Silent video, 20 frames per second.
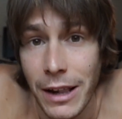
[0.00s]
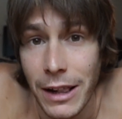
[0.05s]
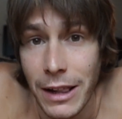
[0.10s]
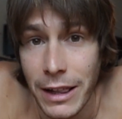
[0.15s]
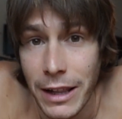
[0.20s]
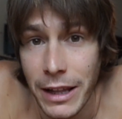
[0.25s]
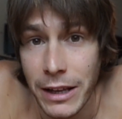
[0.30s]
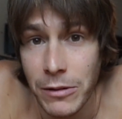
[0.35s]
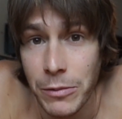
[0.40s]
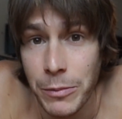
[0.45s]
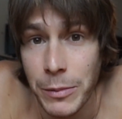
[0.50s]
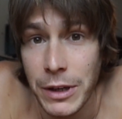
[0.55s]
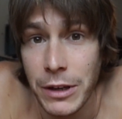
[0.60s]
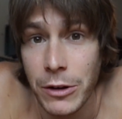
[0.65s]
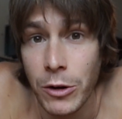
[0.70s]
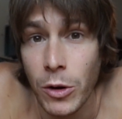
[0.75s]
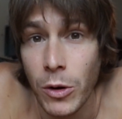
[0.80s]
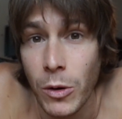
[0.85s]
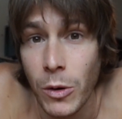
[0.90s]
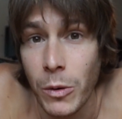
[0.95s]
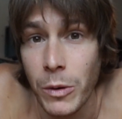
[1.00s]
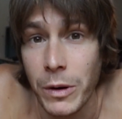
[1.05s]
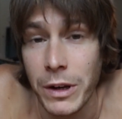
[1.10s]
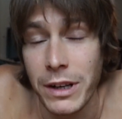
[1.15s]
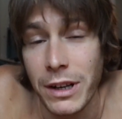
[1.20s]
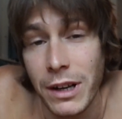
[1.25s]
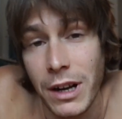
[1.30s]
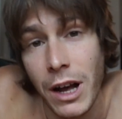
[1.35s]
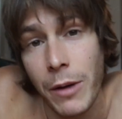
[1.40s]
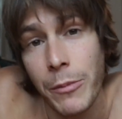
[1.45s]
Let me know
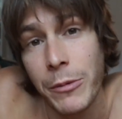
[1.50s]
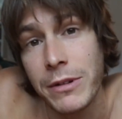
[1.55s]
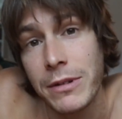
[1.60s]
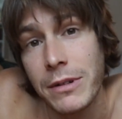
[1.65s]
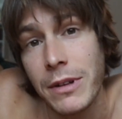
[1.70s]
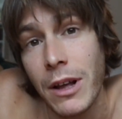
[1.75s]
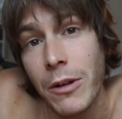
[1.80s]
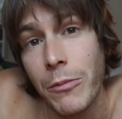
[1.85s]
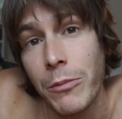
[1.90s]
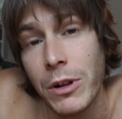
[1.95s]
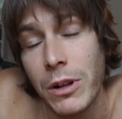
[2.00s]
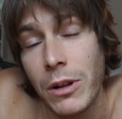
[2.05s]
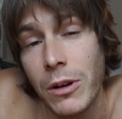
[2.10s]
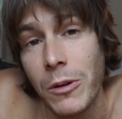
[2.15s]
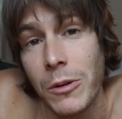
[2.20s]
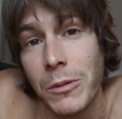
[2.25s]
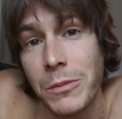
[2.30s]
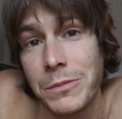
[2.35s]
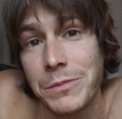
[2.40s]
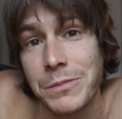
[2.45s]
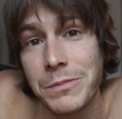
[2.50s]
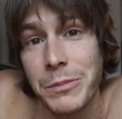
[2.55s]
in the comments down below